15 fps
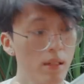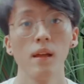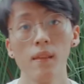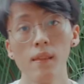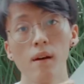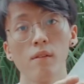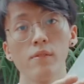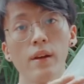
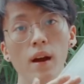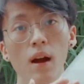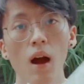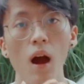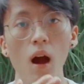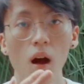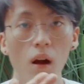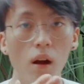Now, there
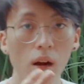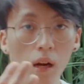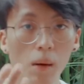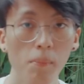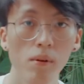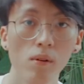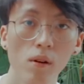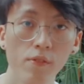are a
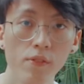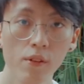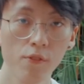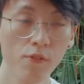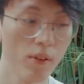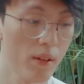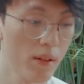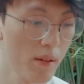couple of
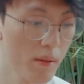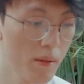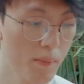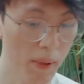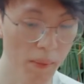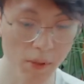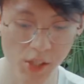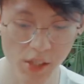different
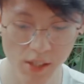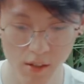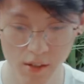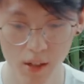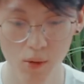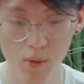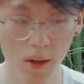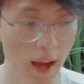publishers out
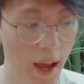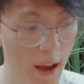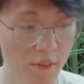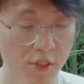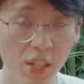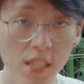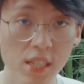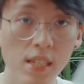there who have
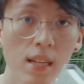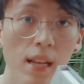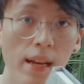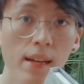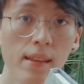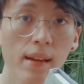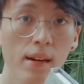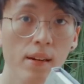J.C.
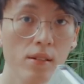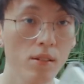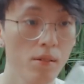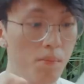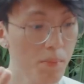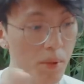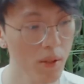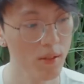Leyendecker
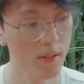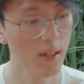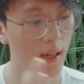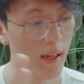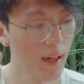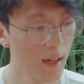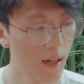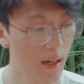books.
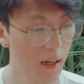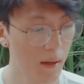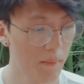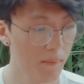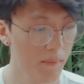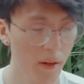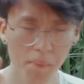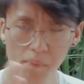
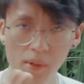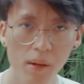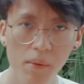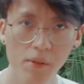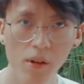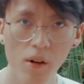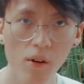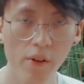They're
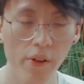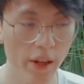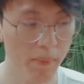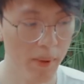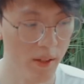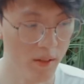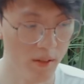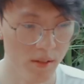all great
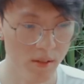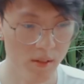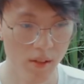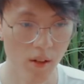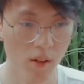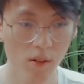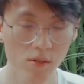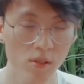because they're
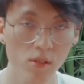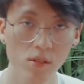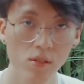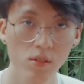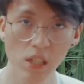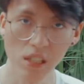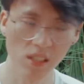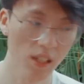all just
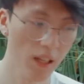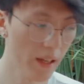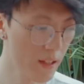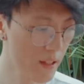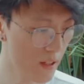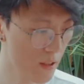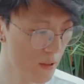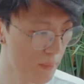J.C.
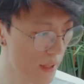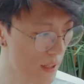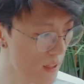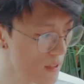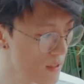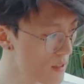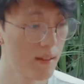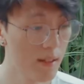Leyendecker
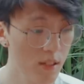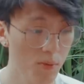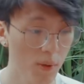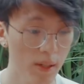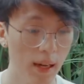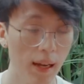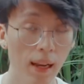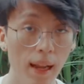paintings. This
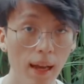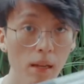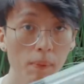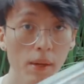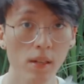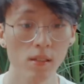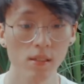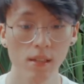one I like
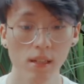because it